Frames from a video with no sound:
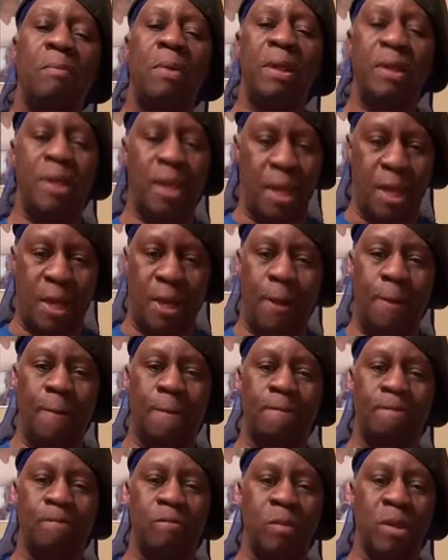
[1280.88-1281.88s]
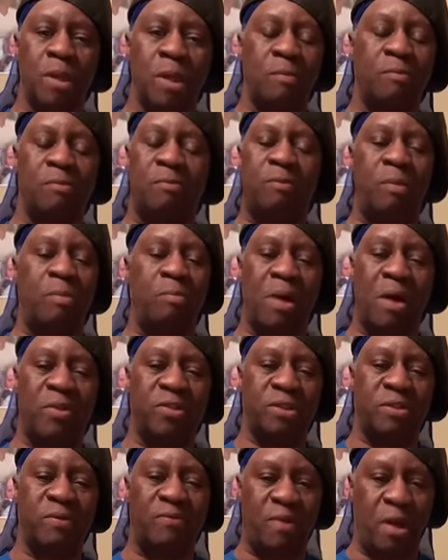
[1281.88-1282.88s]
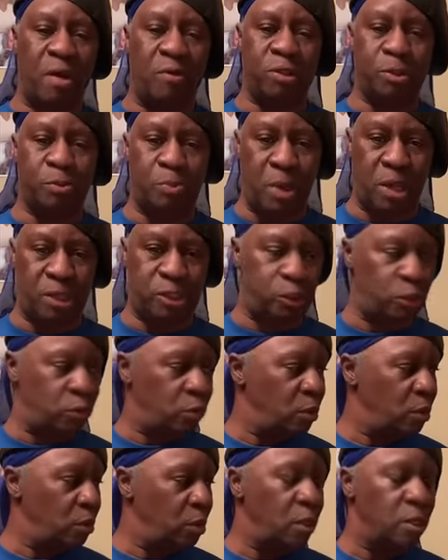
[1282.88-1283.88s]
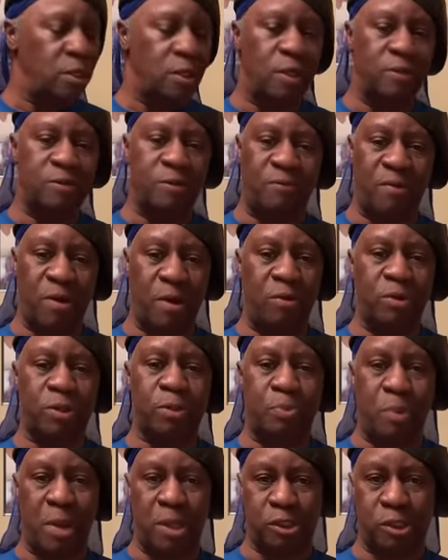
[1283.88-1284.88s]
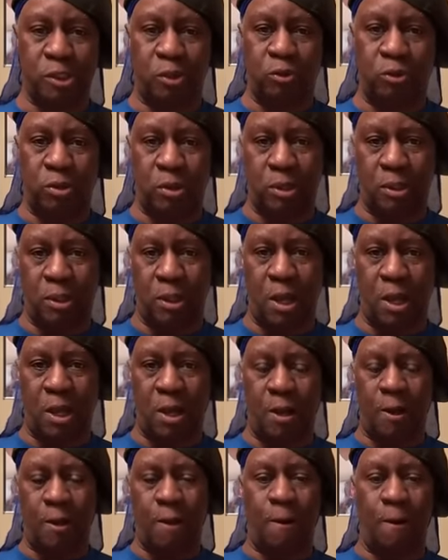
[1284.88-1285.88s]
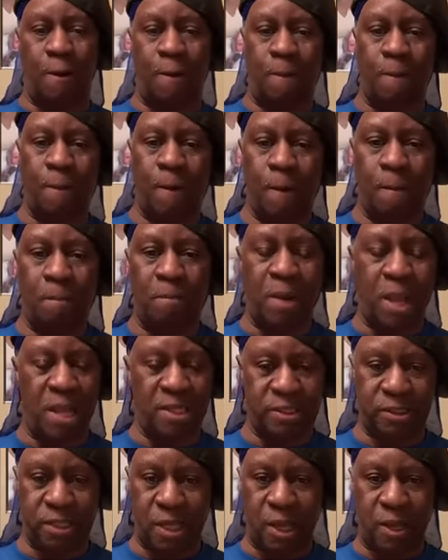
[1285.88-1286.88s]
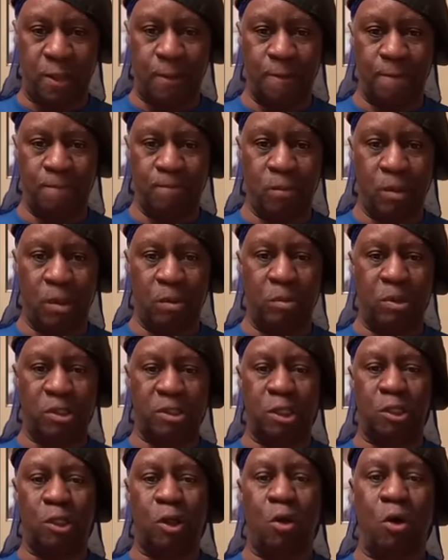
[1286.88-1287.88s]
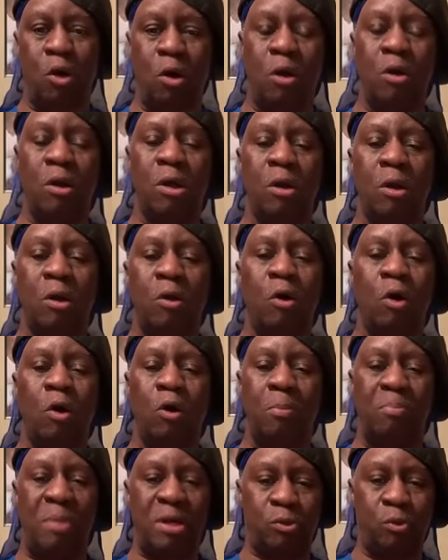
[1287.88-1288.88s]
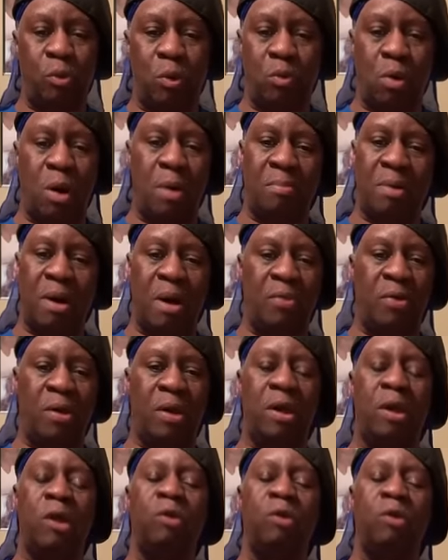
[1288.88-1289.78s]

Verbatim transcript: But yeah, mothers are very special. It's a very special uh, blessed day. But the Lord, Lord bless you with one mother,